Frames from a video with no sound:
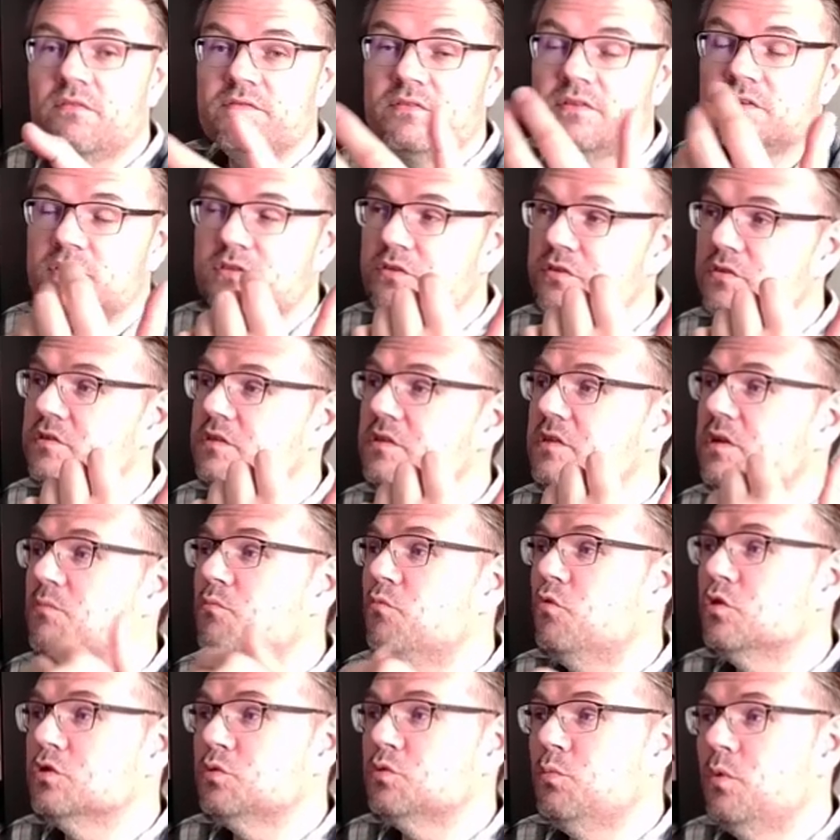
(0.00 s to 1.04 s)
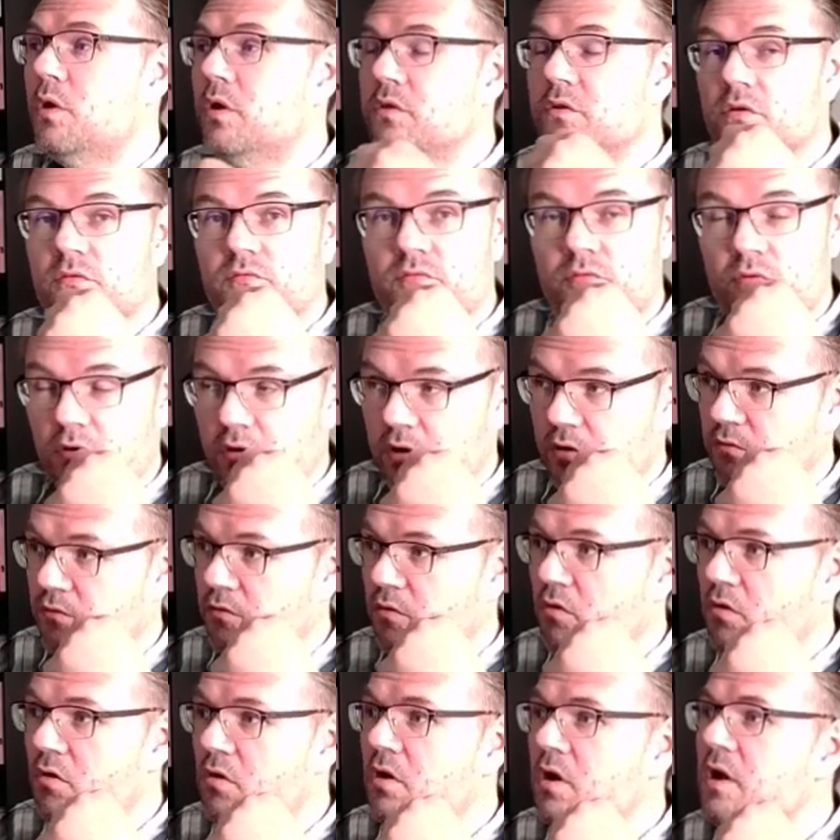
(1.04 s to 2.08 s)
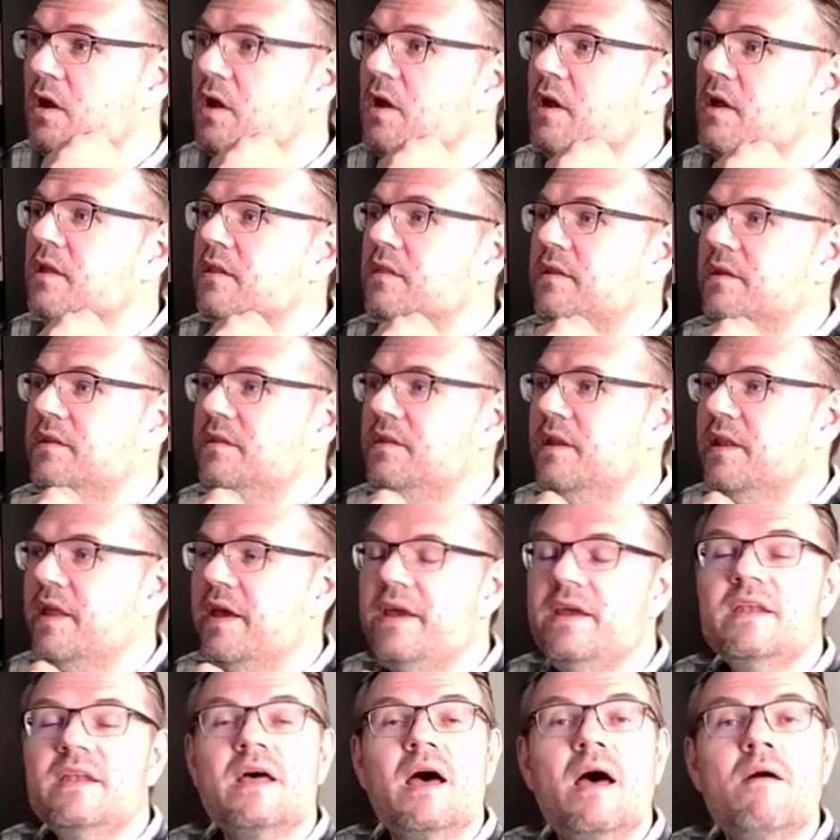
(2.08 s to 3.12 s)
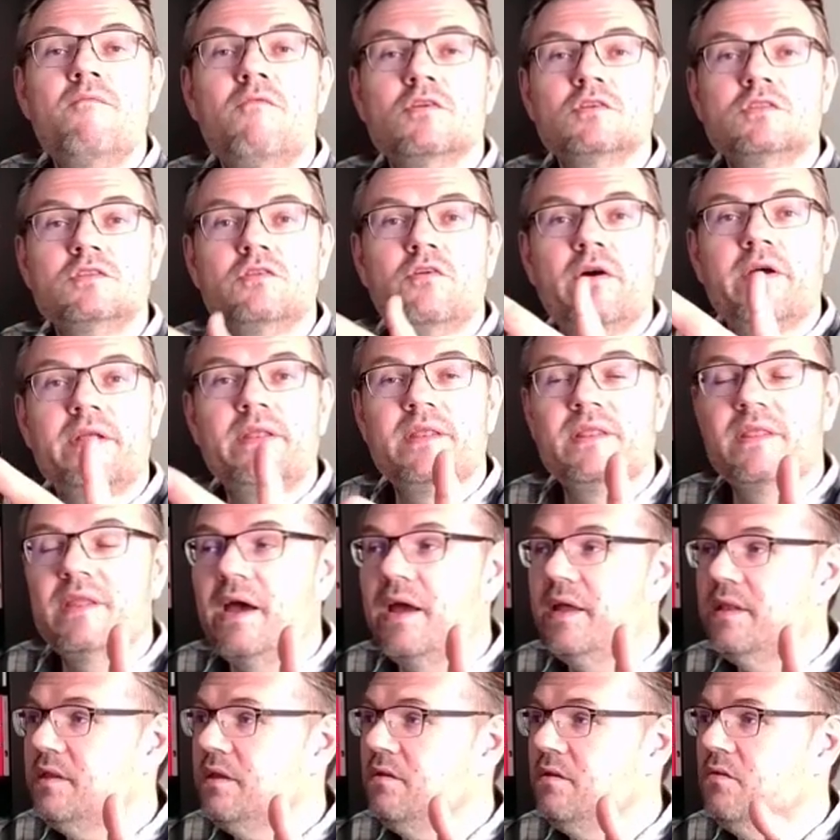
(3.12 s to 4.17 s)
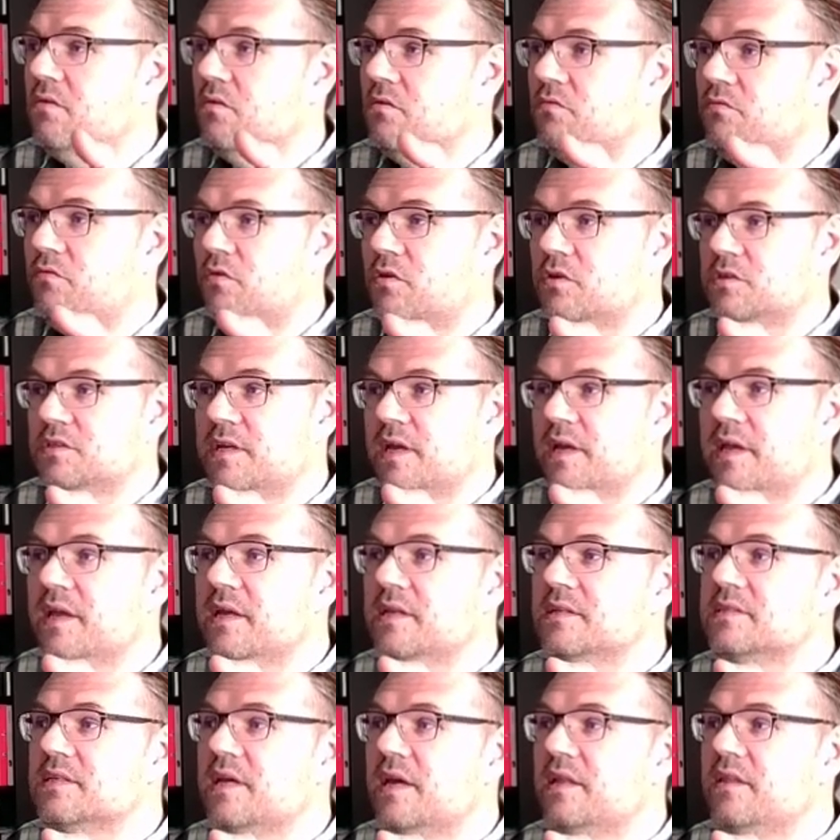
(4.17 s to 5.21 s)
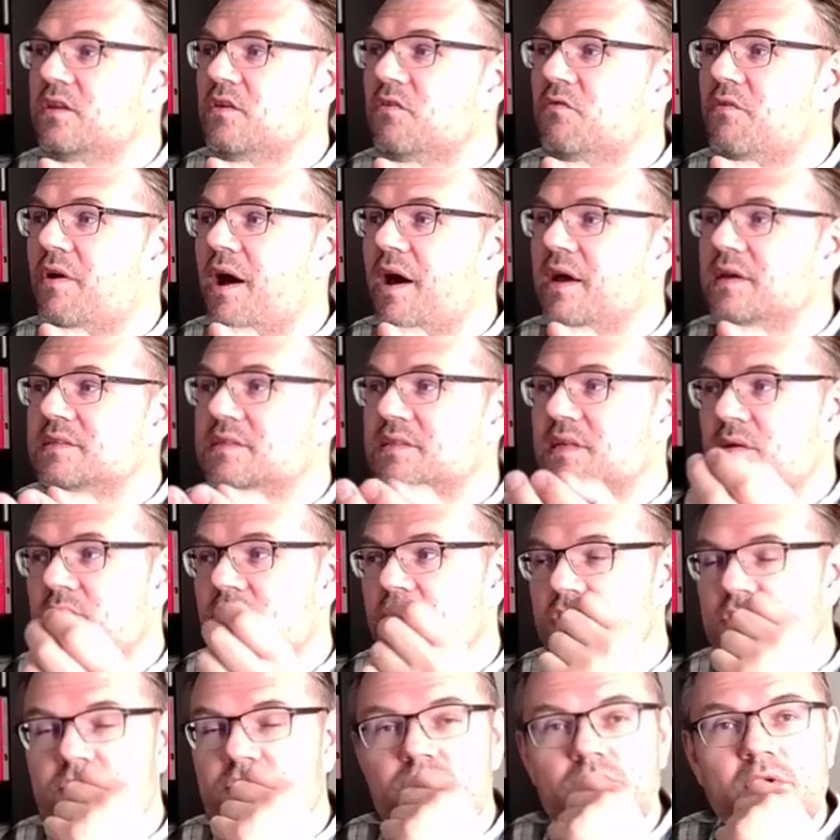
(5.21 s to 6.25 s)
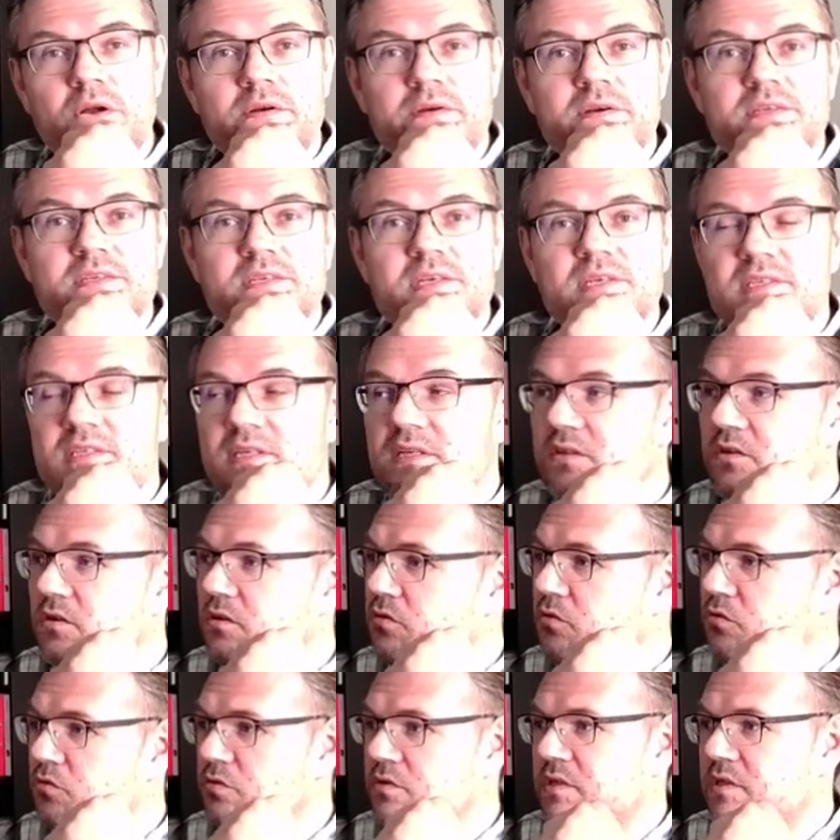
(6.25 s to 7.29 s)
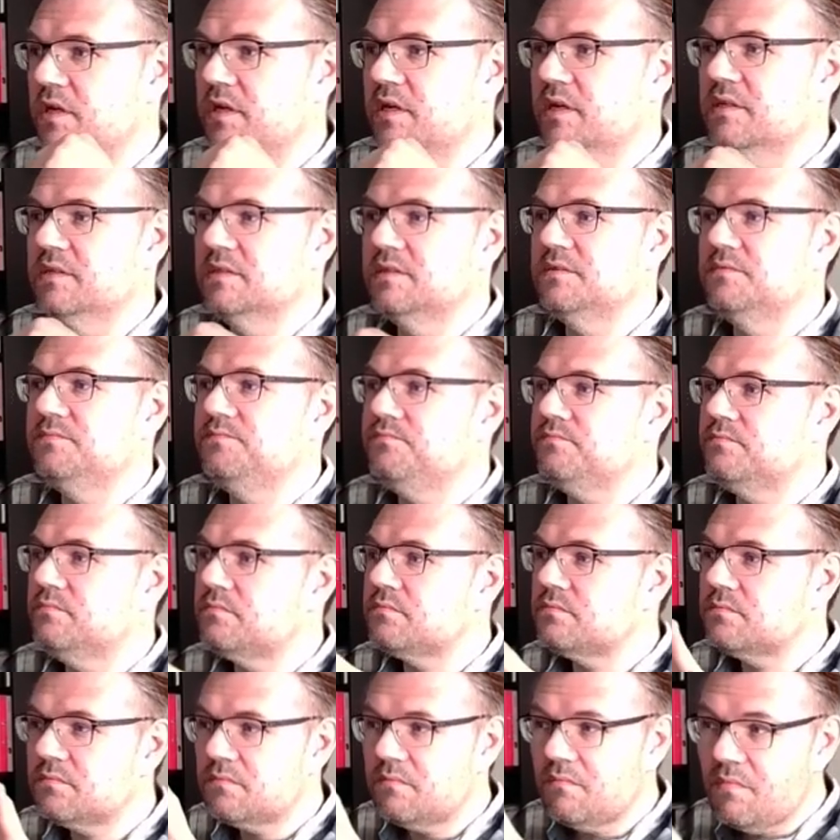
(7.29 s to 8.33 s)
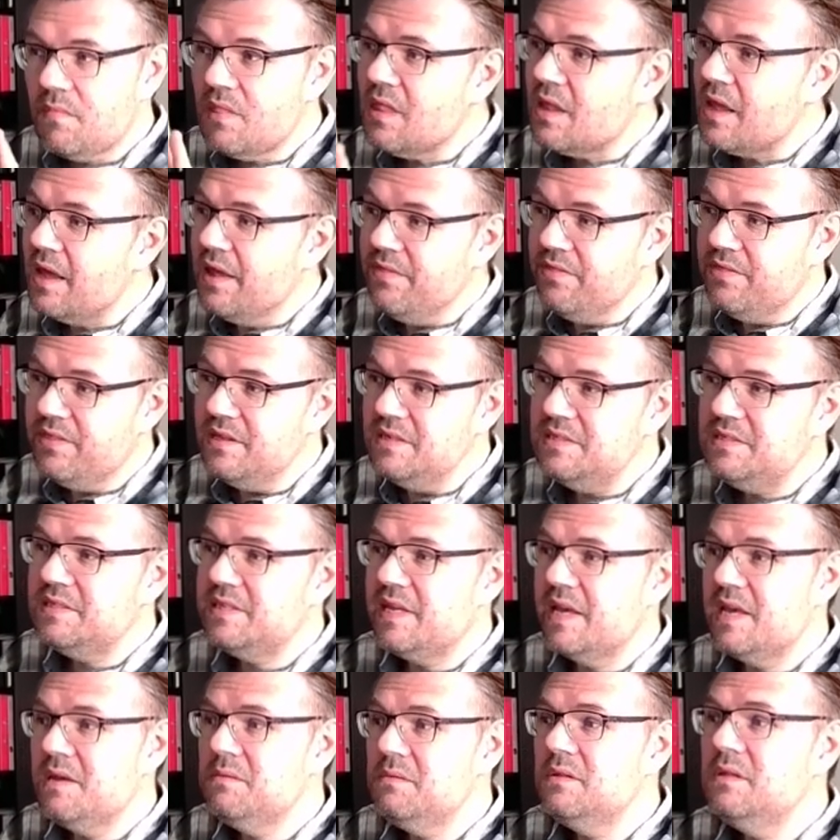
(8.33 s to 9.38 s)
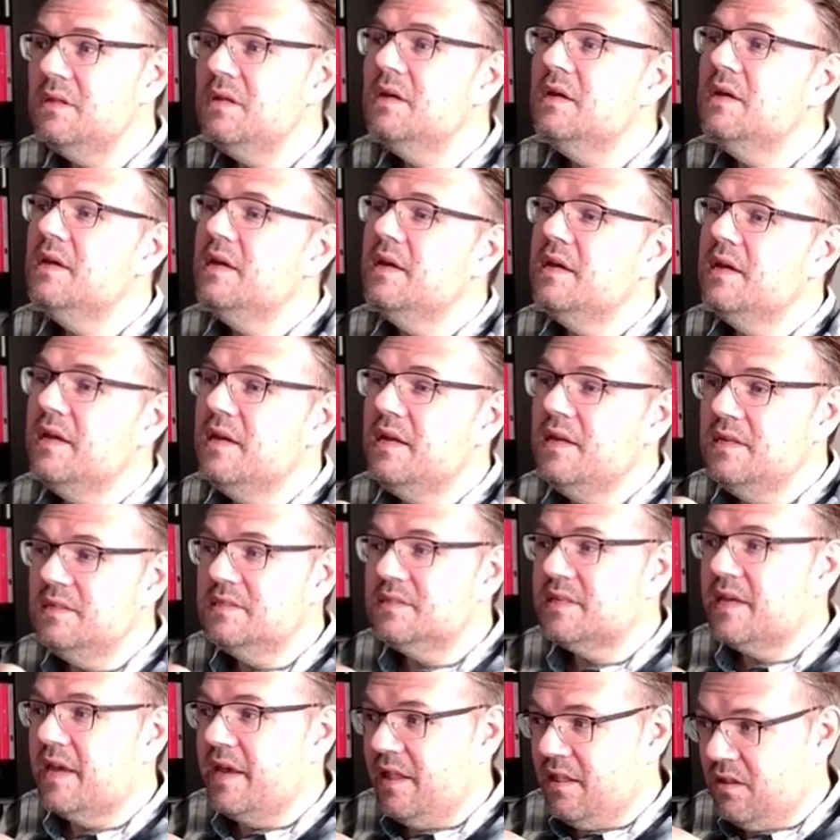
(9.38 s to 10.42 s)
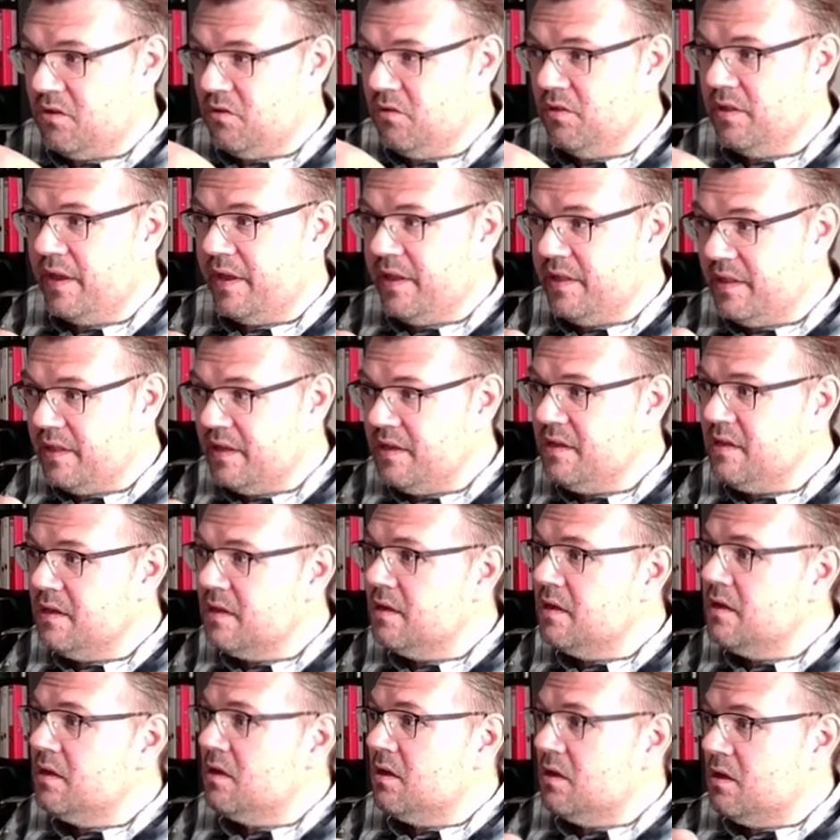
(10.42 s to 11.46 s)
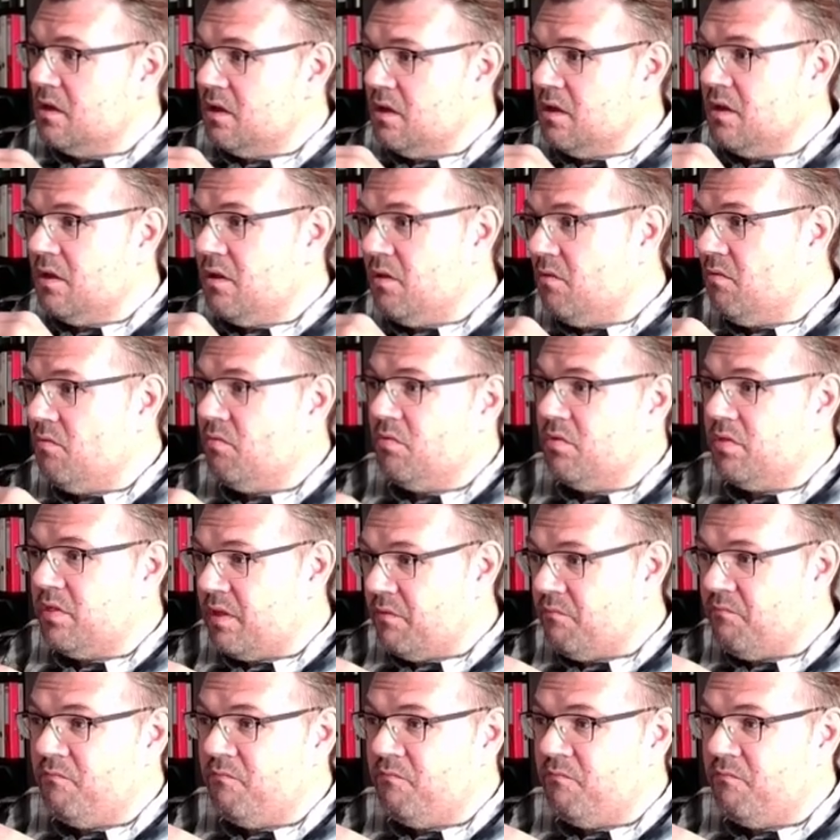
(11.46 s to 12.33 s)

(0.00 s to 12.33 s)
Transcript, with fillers: the system was 1.44, the delay time was 19.4 seconds, and the rise time was 216.2 seconds. And this table is calculating the